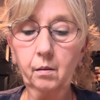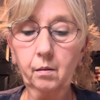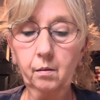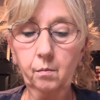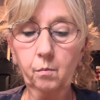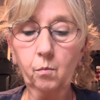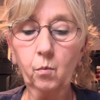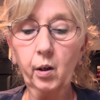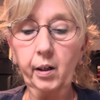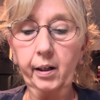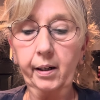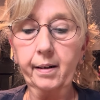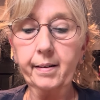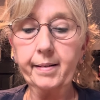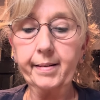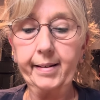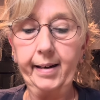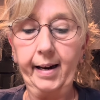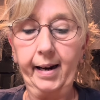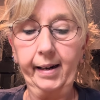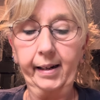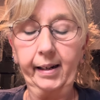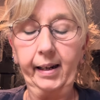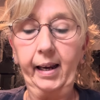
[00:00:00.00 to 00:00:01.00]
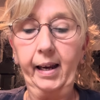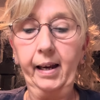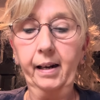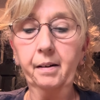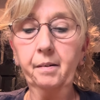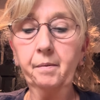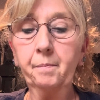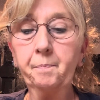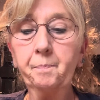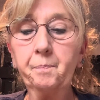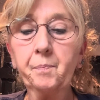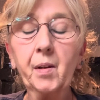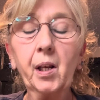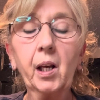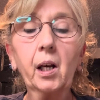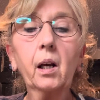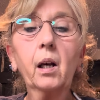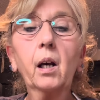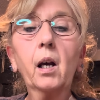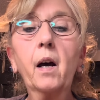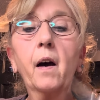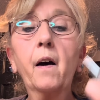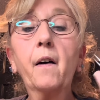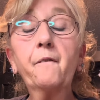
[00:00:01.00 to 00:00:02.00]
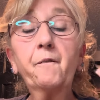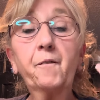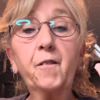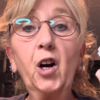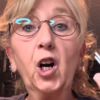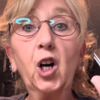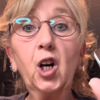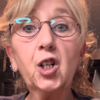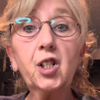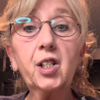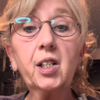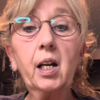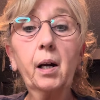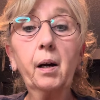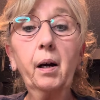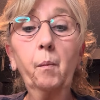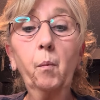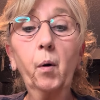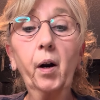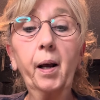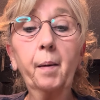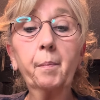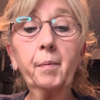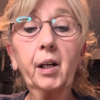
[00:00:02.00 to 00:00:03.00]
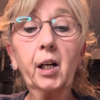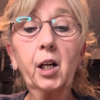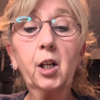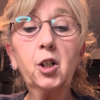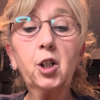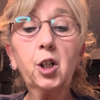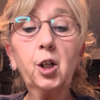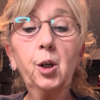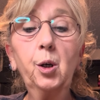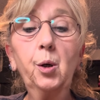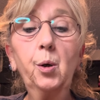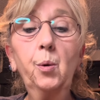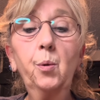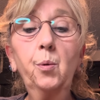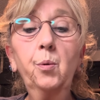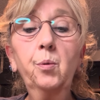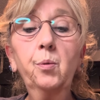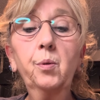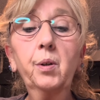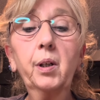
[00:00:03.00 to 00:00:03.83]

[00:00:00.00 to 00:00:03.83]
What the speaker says: We're going to start again. First, what I'm going to do